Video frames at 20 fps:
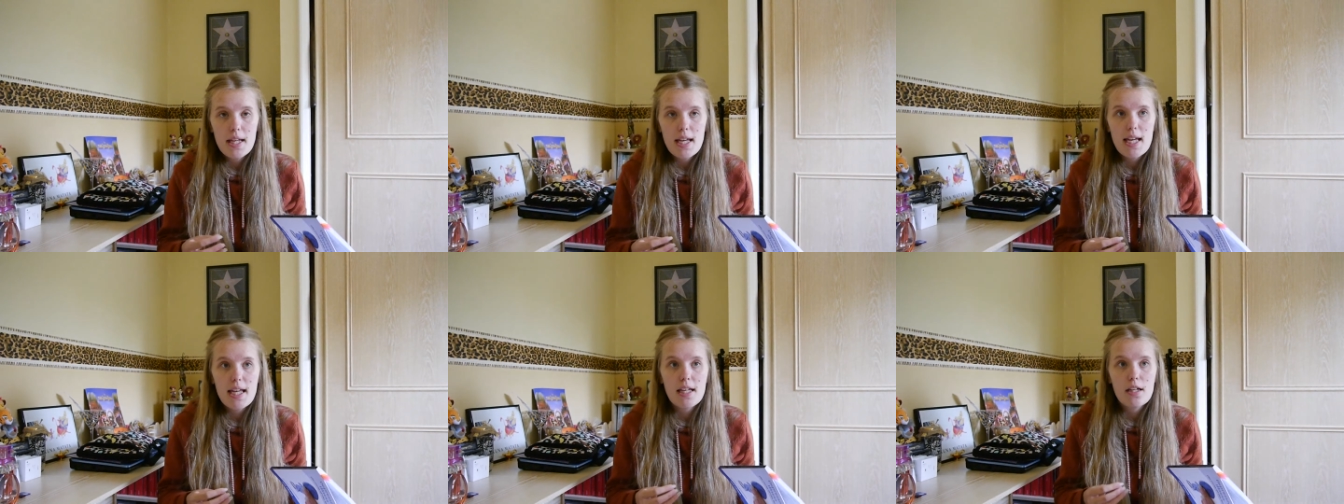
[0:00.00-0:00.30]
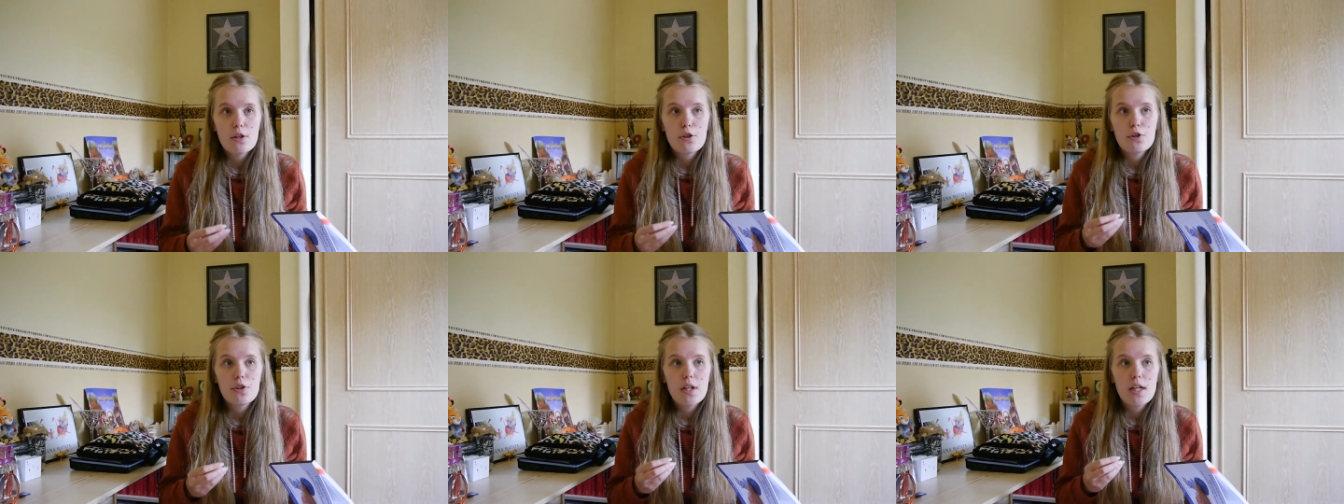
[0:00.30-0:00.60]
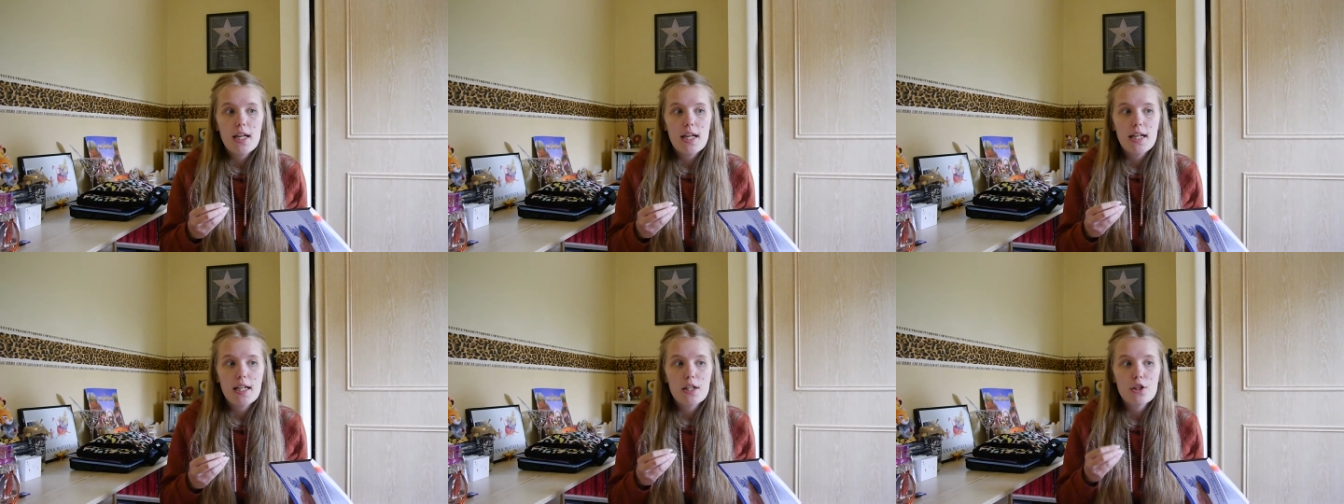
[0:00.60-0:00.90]
It
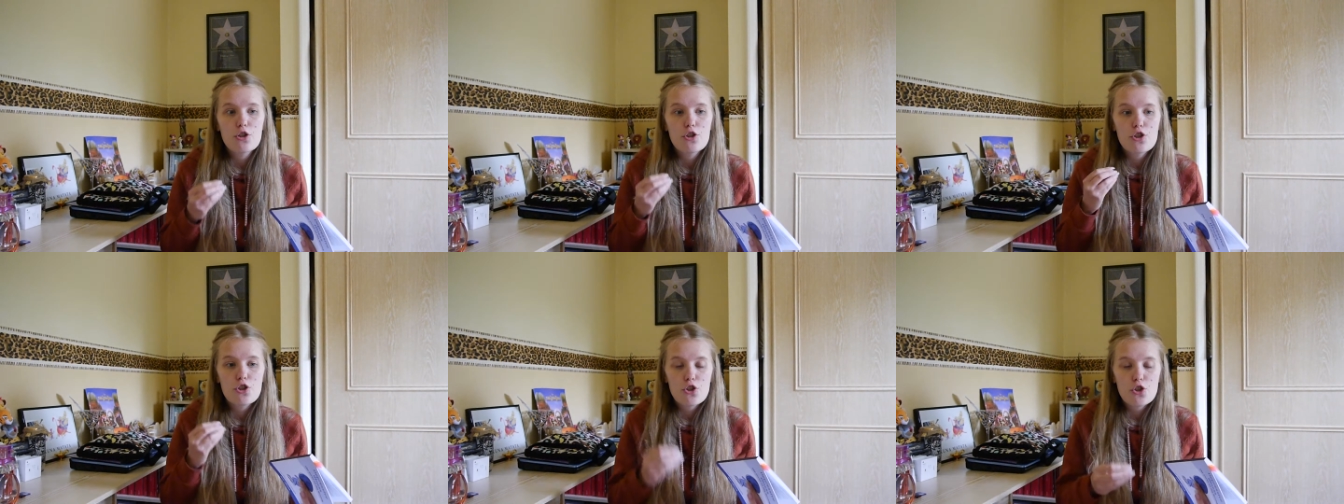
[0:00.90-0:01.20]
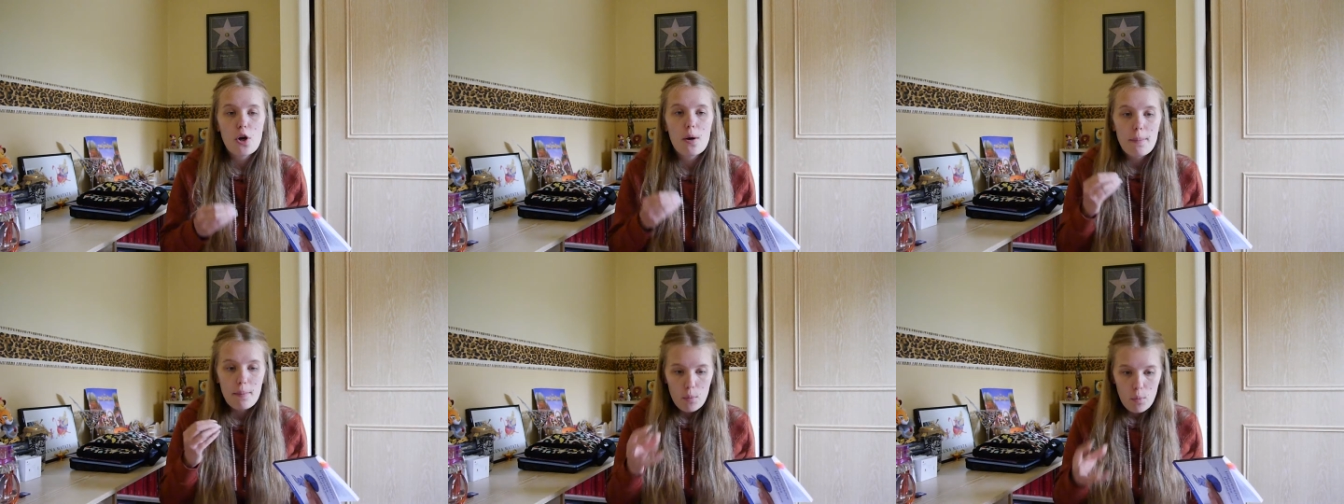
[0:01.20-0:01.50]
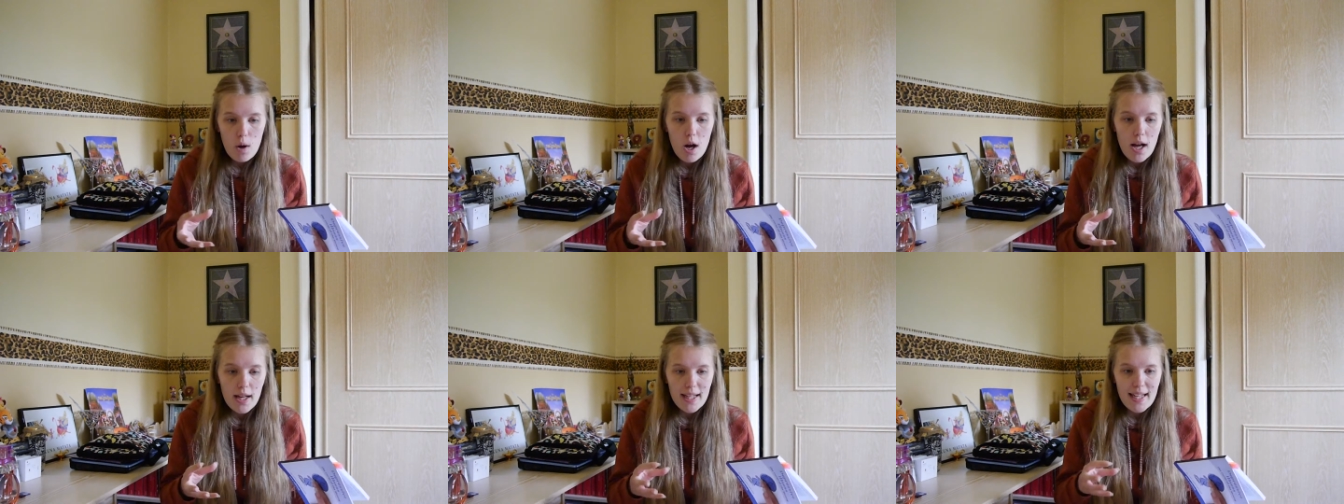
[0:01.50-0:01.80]
can stop
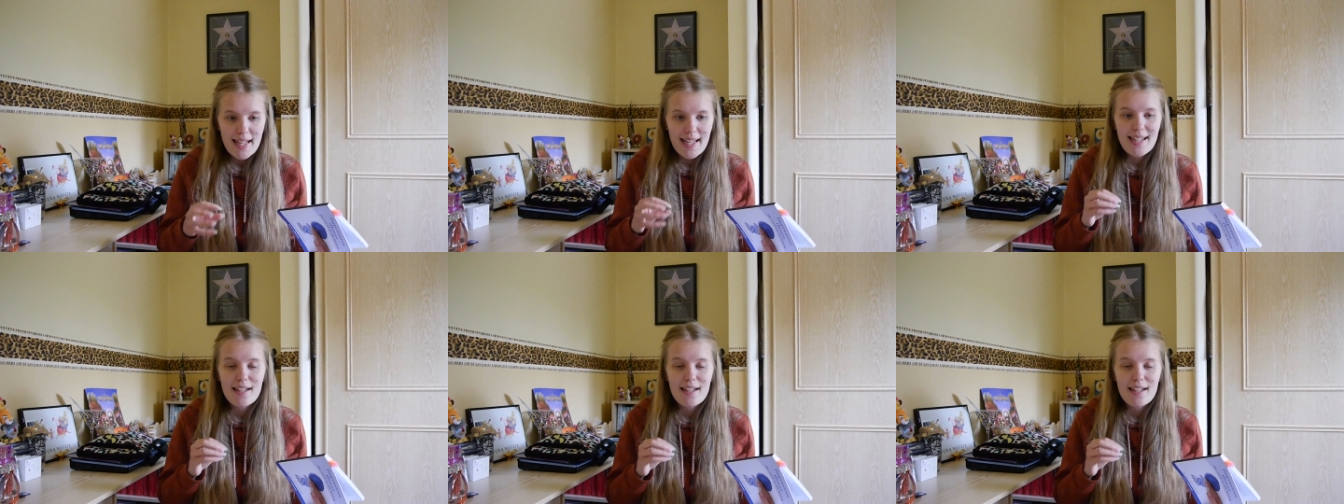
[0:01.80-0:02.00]
working.